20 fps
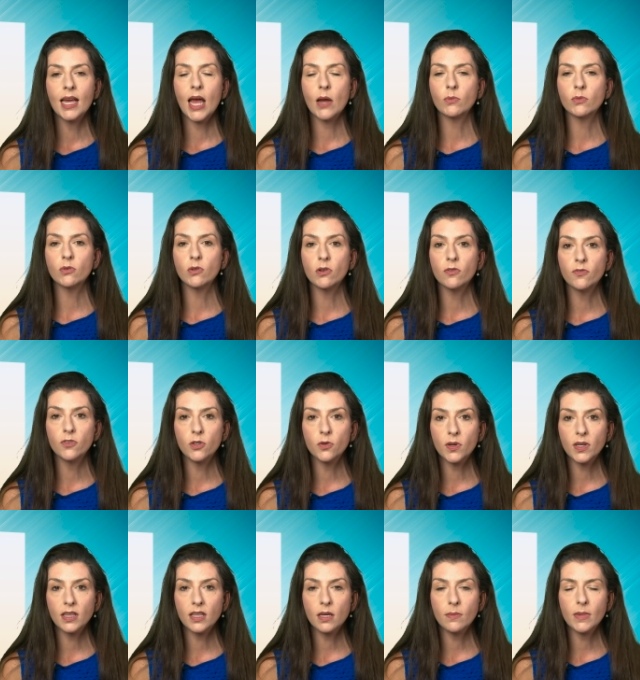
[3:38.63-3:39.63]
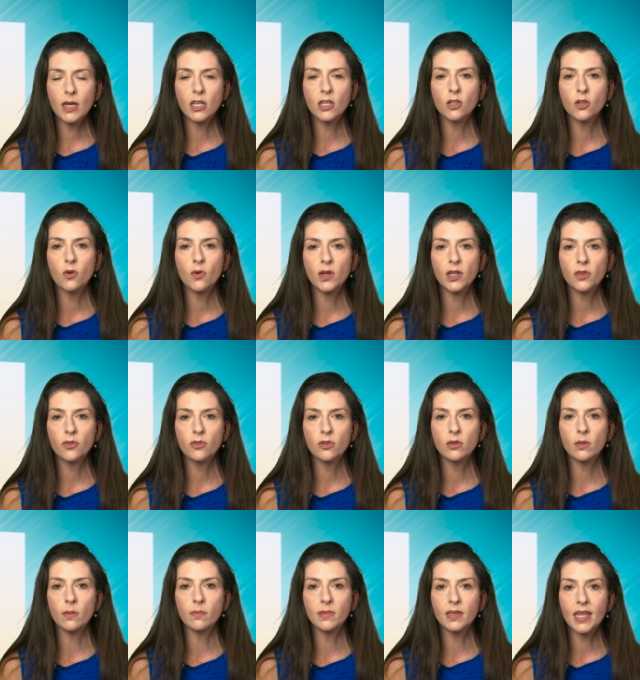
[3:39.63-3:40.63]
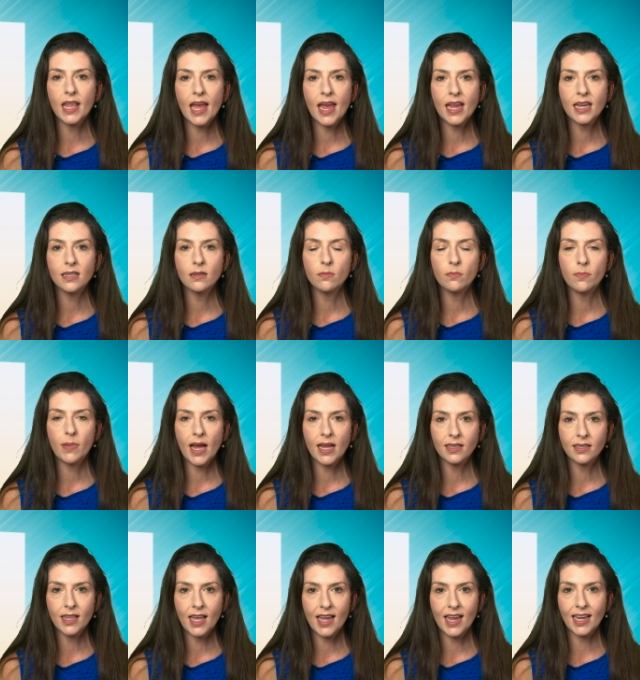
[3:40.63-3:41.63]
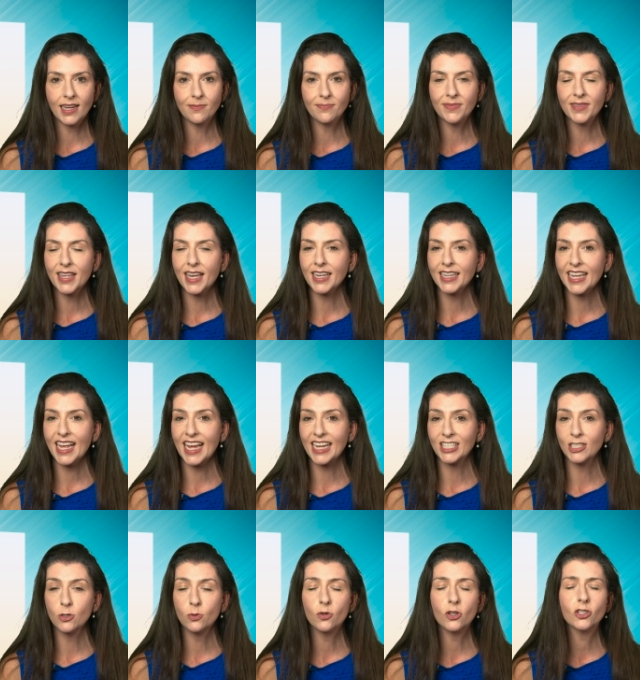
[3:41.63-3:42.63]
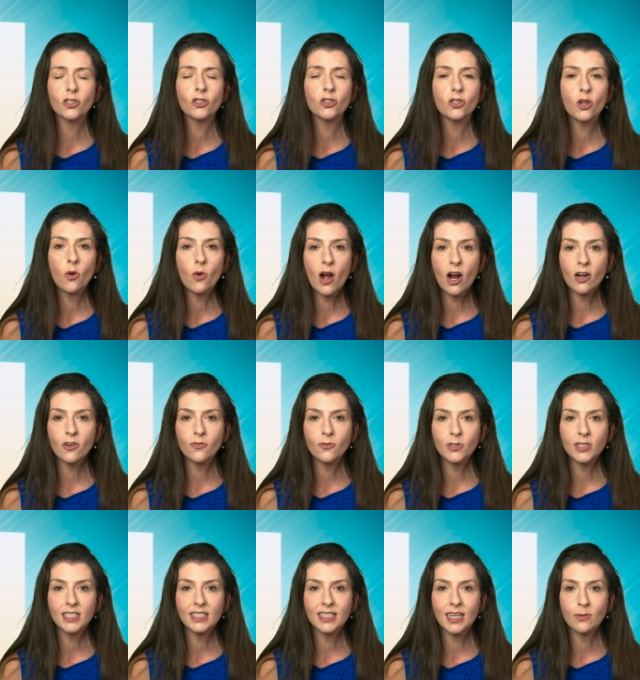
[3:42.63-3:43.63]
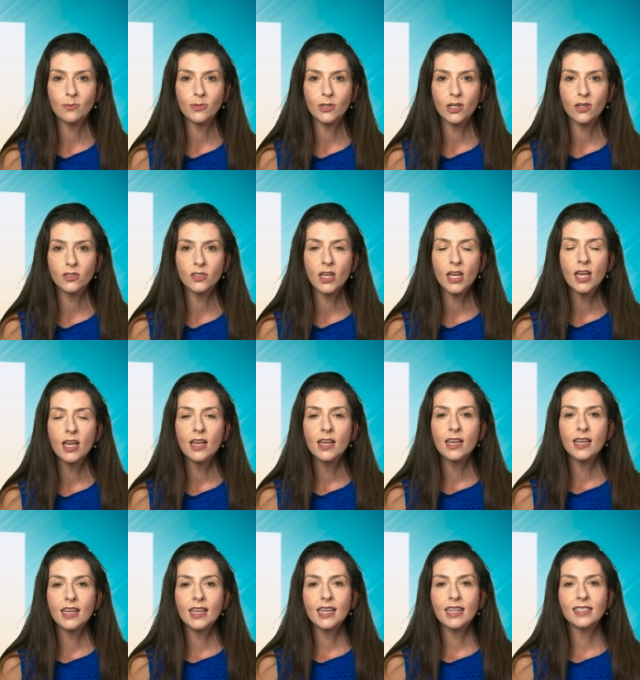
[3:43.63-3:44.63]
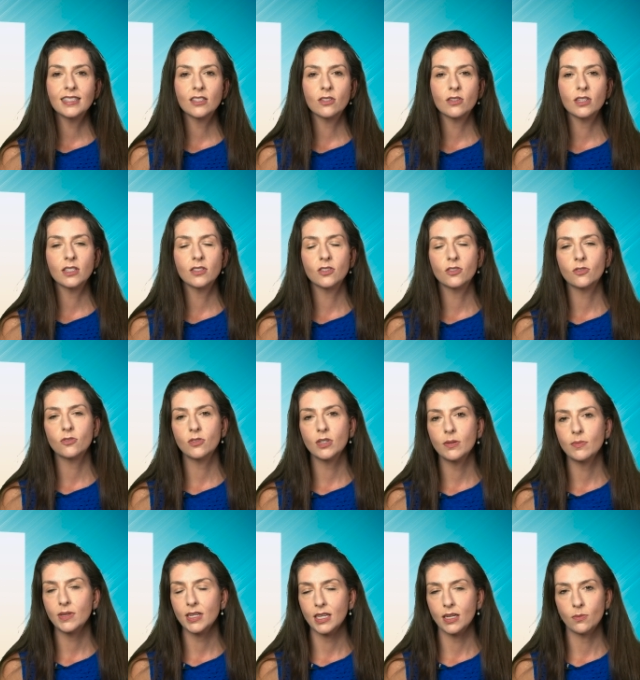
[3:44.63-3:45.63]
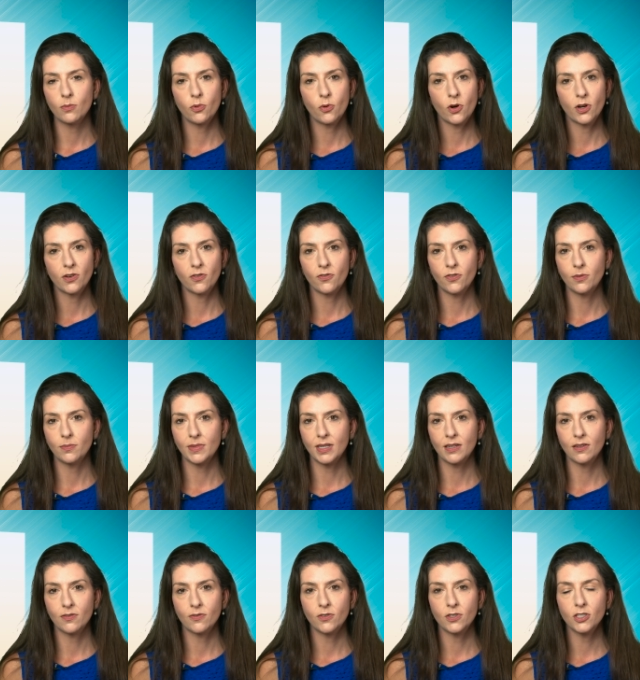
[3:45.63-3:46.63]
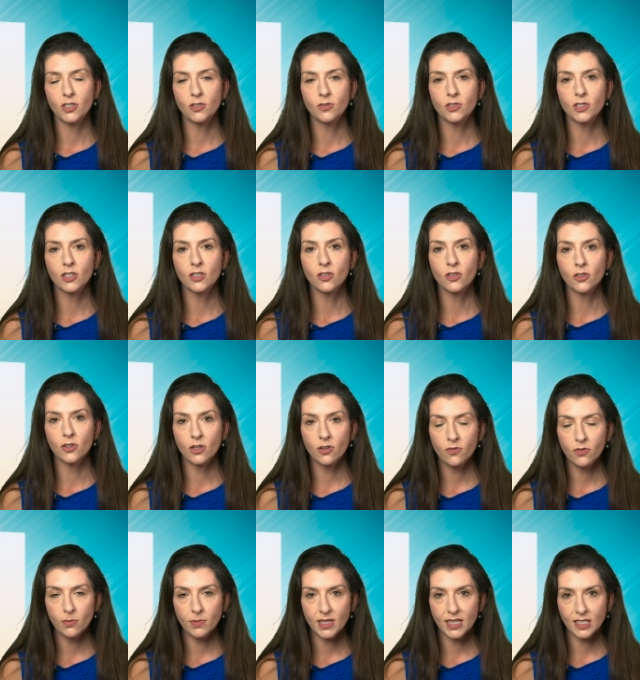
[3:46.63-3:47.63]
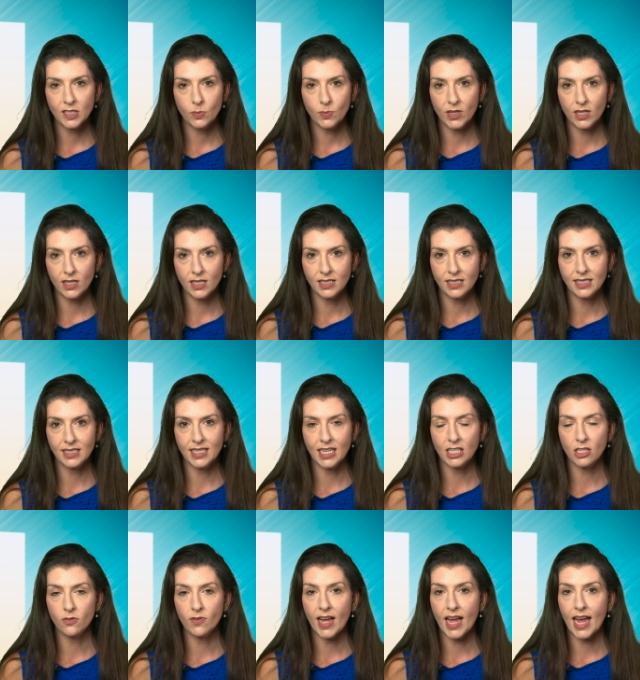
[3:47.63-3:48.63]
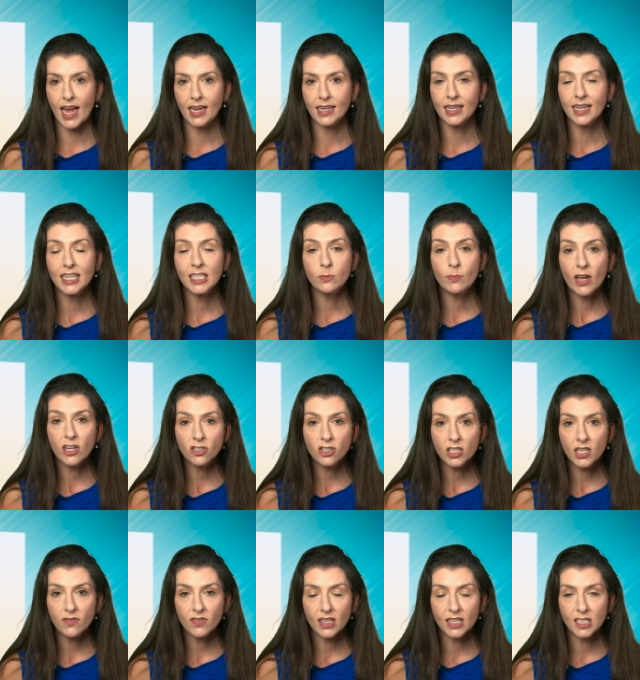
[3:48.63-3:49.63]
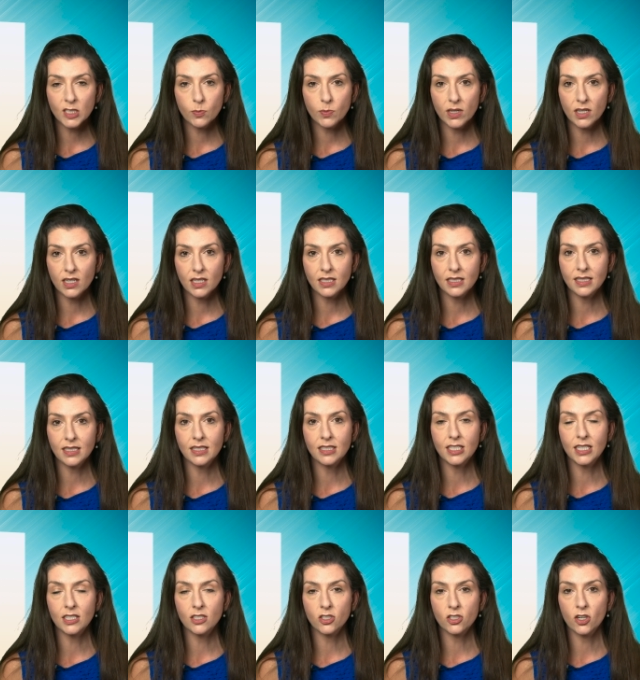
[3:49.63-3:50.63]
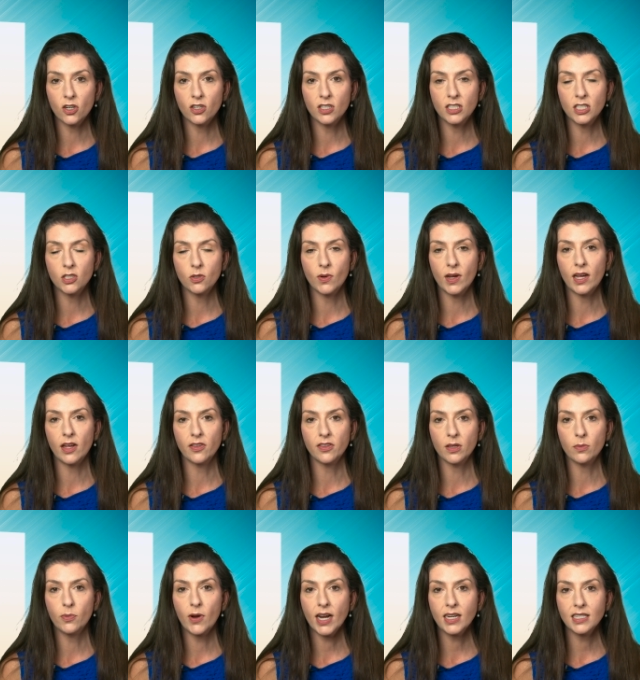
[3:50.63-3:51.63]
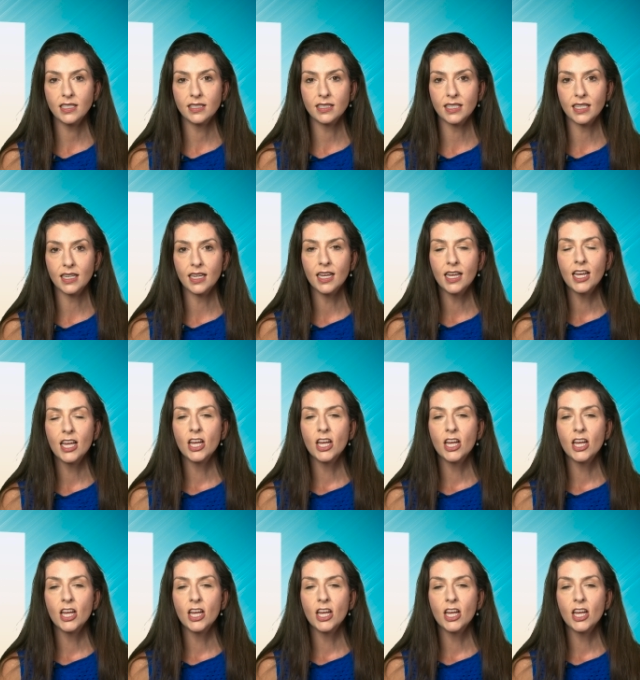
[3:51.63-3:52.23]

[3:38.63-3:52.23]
And we're reviewing them and going through them line by line. Again, you worked so hard for these embryos. It's extremely important for me for you to learn from the experiences that you've had, especially if the experiences didn't turn into a healthy pregnancy,